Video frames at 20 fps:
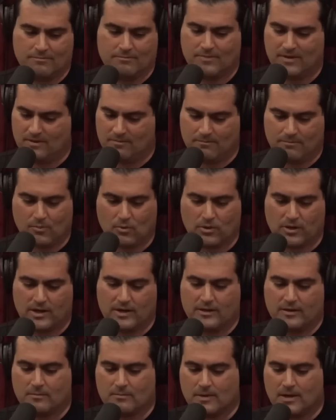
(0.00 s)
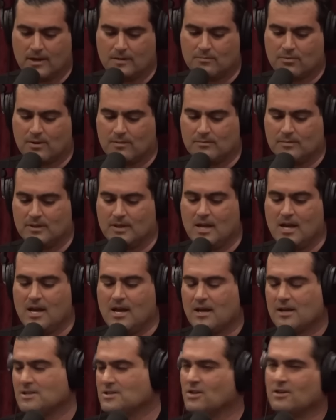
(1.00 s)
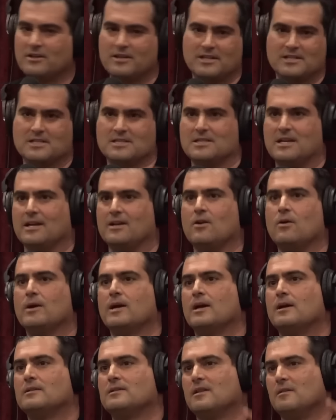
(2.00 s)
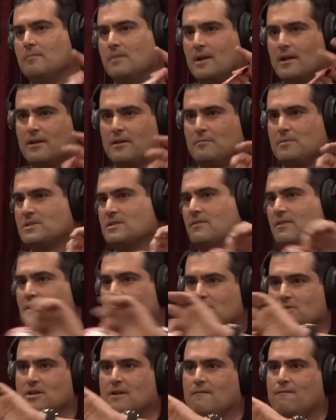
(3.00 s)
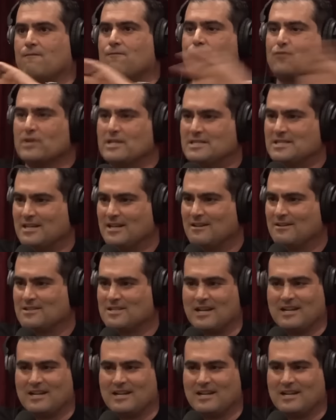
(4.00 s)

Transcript: be bored out of your mind probably because all it is is like going out into the middle of the Pacific Ocean and freezing it.